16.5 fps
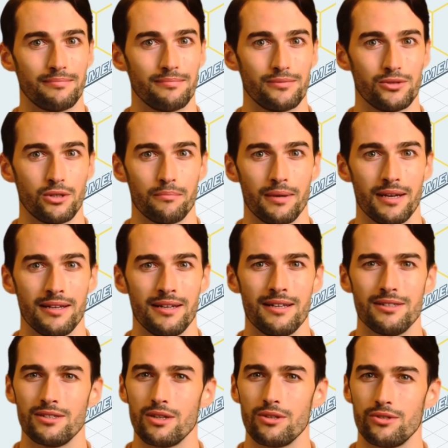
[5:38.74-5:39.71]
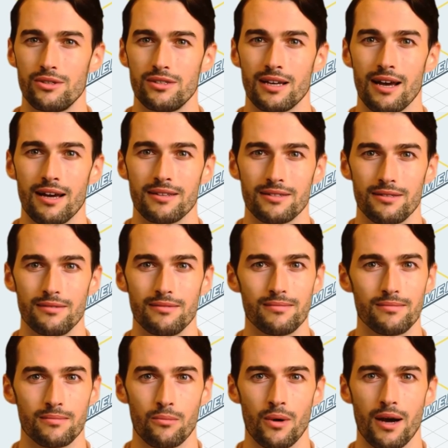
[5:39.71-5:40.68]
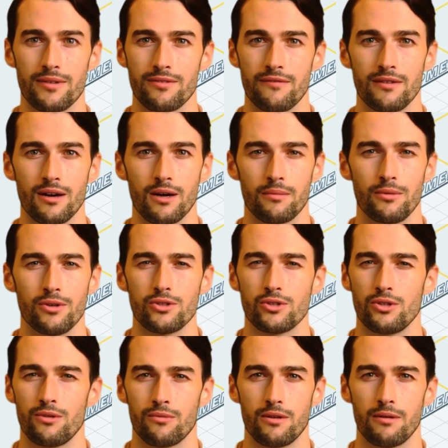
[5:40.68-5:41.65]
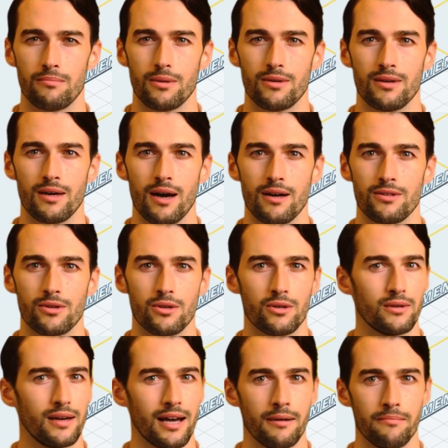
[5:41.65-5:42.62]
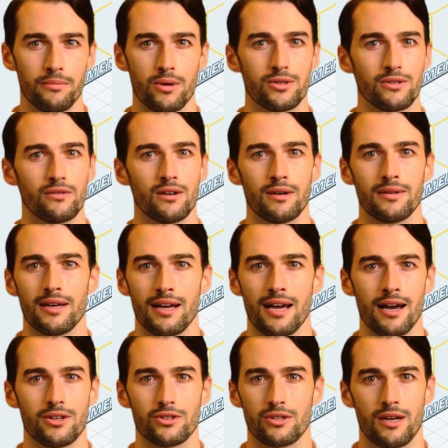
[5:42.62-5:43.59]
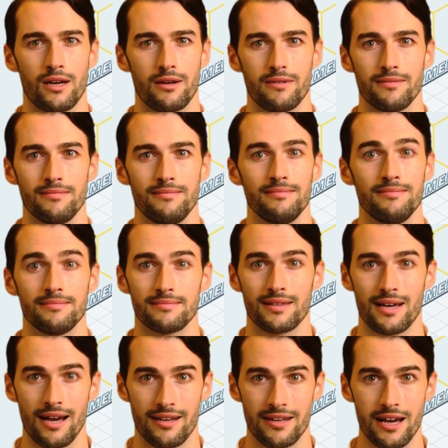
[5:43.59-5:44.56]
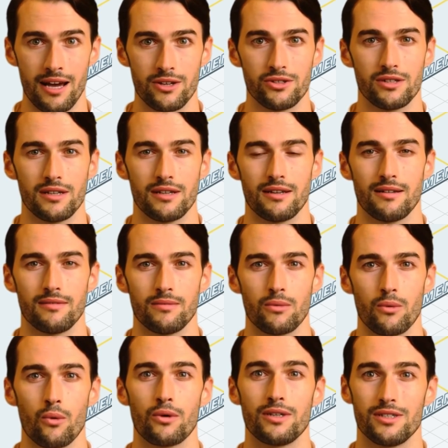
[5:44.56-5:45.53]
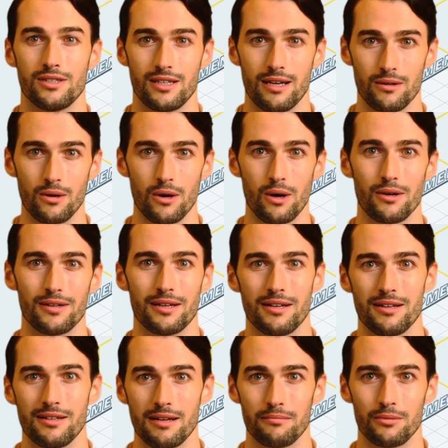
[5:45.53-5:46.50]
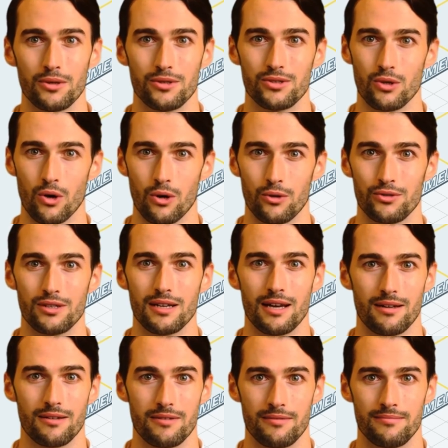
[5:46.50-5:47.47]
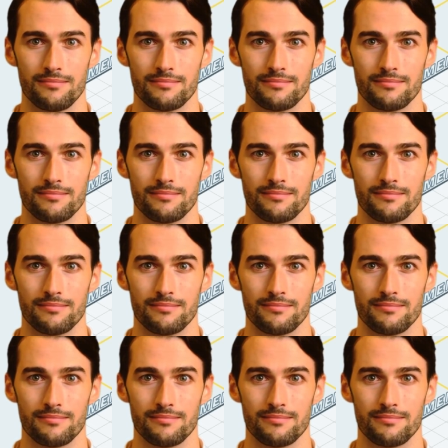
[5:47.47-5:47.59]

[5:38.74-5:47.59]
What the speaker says: To mitigate such attacks, web developers should remove unkeyed inputs from the cache layer, add a cache key, or disable unkeyed inputs altogether.